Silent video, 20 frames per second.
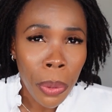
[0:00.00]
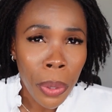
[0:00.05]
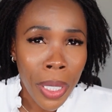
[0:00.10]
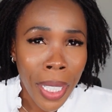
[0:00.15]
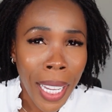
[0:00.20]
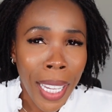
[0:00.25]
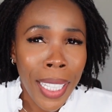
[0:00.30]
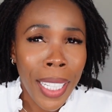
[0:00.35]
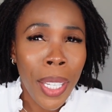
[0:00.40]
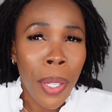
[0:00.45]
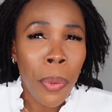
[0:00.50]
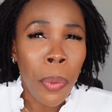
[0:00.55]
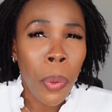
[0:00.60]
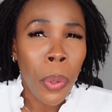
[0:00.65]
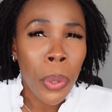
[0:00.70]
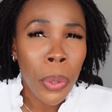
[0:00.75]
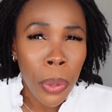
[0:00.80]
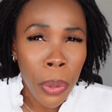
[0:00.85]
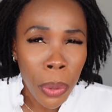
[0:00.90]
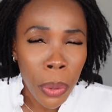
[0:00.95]
like he
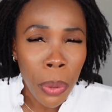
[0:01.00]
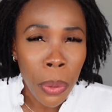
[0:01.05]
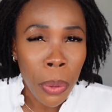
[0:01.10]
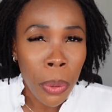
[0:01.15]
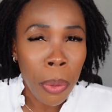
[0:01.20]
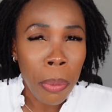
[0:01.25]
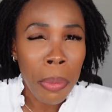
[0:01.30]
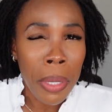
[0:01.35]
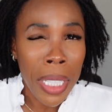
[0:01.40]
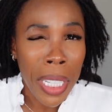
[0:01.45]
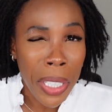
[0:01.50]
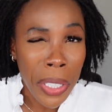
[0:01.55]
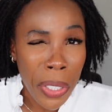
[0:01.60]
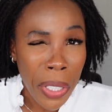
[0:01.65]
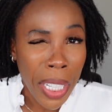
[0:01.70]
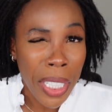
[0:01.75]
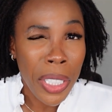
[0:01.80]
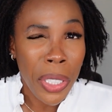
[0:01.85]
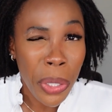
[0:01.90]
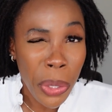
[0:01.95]
wants you to be a
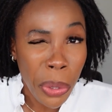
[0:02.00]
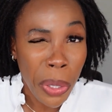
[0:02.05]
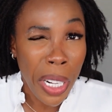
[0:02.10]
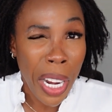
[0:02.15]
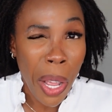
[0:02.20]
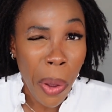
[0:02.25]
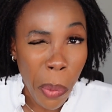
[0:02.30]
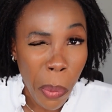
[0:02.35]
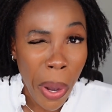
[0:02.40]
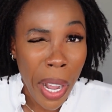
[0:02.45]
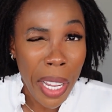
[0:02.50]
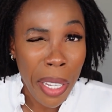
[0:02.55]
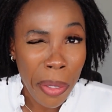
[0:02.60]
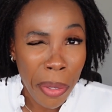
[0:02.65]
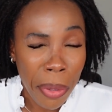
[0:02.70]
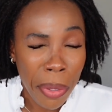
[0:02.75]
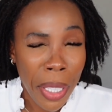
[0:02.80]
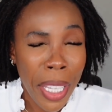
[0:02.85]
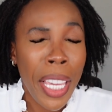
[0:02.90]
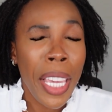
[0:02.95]
traditional
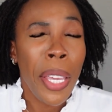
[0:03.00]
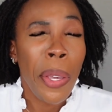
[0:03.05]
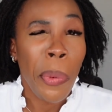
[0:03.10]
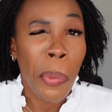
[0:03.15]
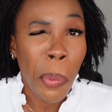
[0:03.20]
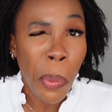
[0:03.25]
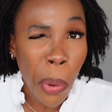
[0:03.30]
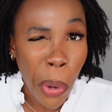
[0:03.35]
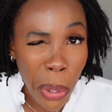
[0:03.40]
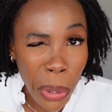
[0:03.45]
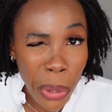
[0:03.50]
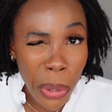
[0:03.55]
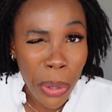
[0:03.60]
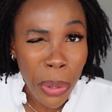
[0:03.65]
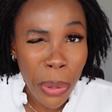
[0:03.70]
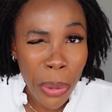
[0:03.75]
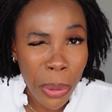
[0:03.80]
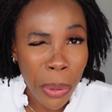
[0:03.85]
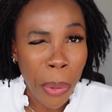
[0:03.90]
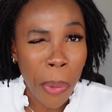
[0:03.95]
wife, he wants
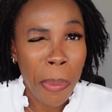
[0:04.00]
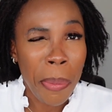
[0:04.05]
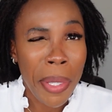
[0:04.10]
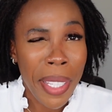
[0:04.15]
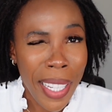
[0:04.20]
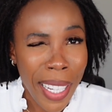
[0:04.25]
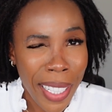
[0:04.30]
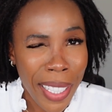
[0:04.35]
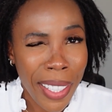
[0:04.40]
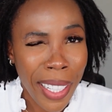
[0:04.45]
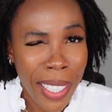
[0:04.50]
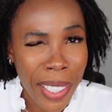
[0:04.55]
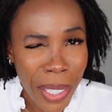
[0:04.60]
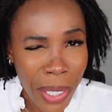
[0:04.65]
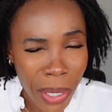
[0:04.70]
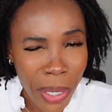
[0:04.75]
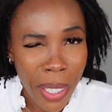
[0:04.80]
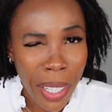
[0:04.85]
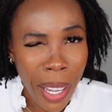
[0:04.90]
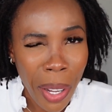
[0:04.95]
you to be a
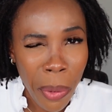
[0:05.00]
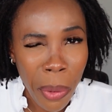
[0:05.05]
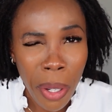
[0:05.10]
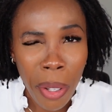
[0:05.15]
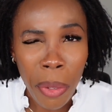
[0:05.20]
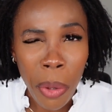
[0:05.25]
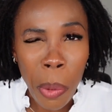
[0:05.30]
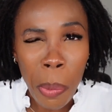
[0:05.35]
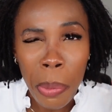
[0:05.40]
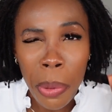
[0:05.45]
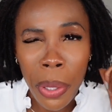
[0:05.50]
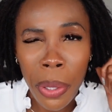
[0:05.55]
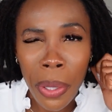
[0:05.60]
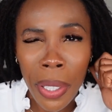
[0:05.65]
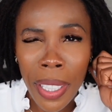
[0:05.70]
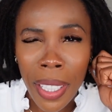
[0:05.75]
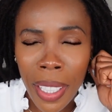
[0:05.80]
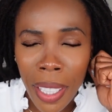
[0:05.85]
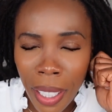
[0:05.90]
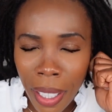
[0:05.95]
traditional wife, open
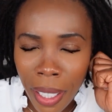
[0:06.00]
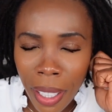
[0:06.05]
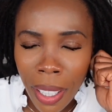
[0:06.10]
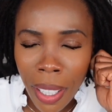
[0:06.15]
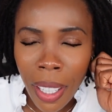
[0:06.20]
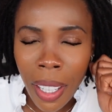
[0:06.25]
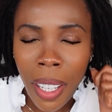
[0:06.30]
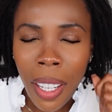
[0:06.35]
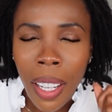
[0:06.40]
your ear.